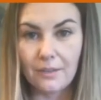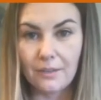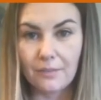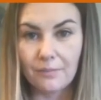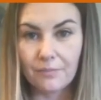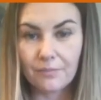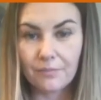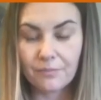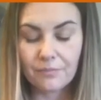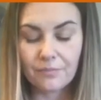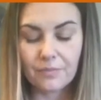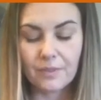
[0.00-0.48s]

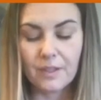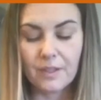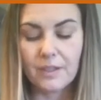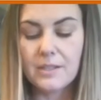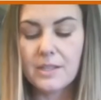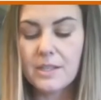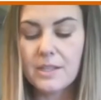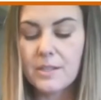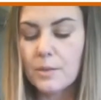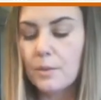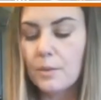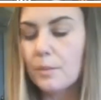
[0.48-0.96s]
This is
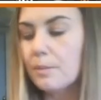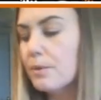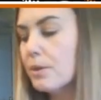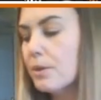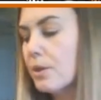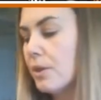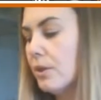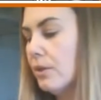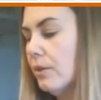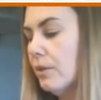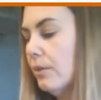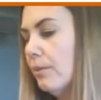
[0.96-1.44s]
optional,
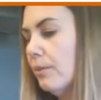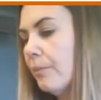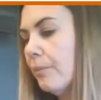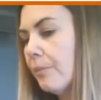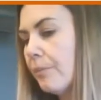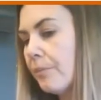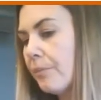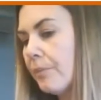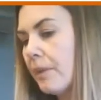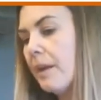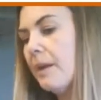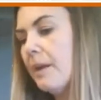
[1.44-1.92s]

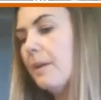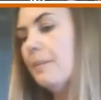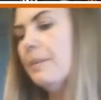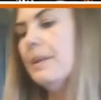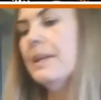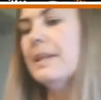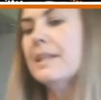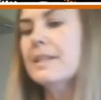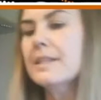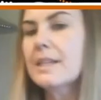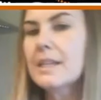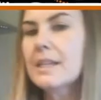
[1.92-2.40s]
but it
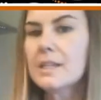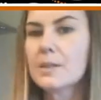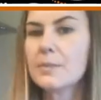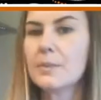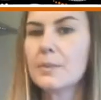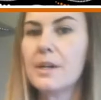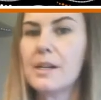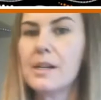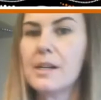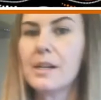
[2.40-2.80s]
does work.